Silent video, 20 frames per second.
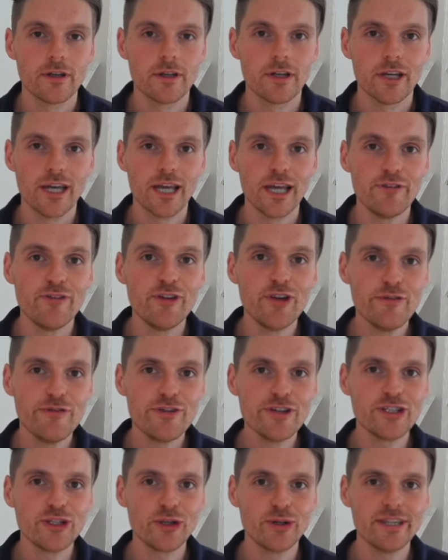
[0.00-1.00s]
If you've
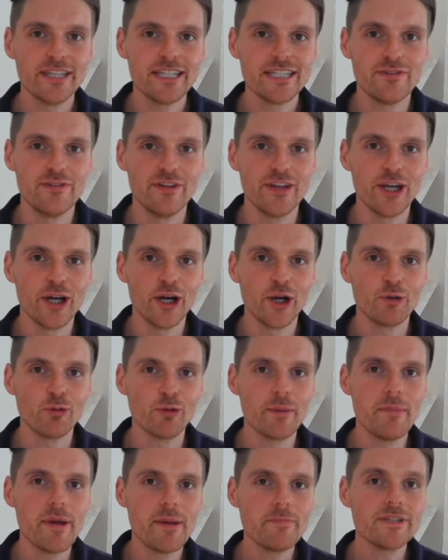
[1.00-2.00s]
enjoyed this video,
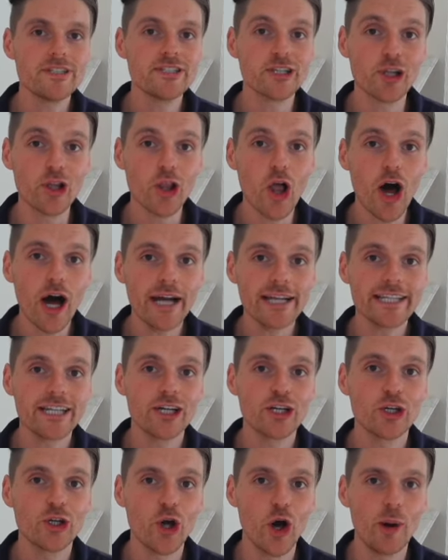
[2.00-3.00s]
remember to like,
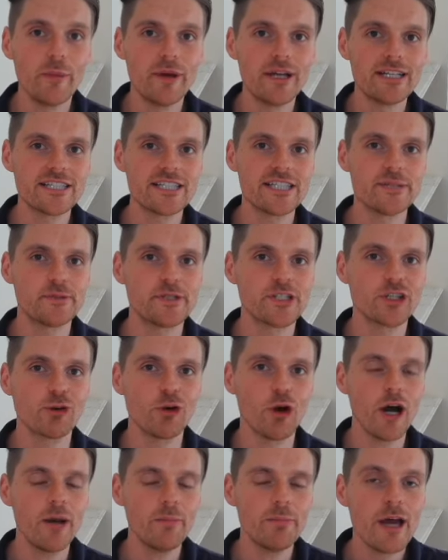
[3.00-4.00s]
comment,
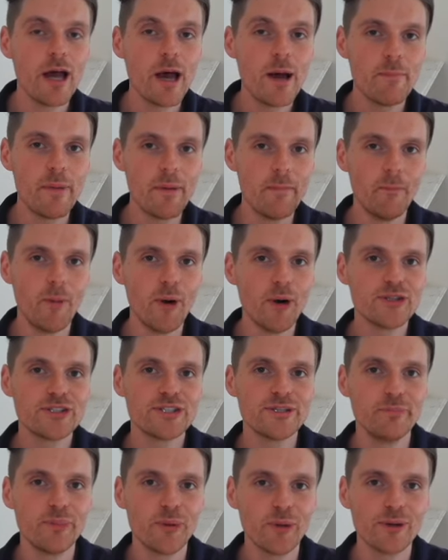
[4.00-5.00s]
subscribe, but most
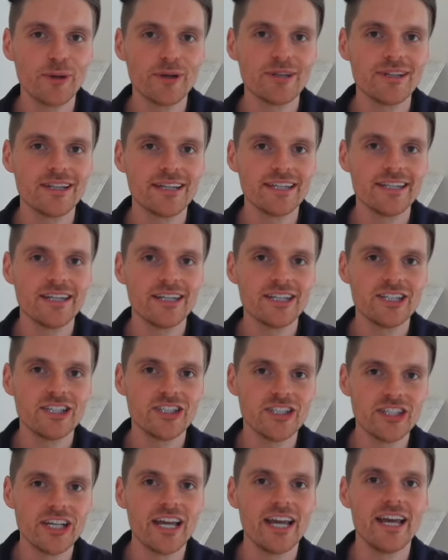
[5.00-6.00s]
importantly,
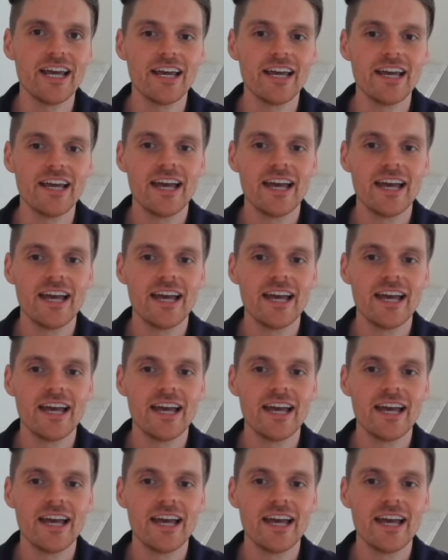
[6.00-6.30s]
share.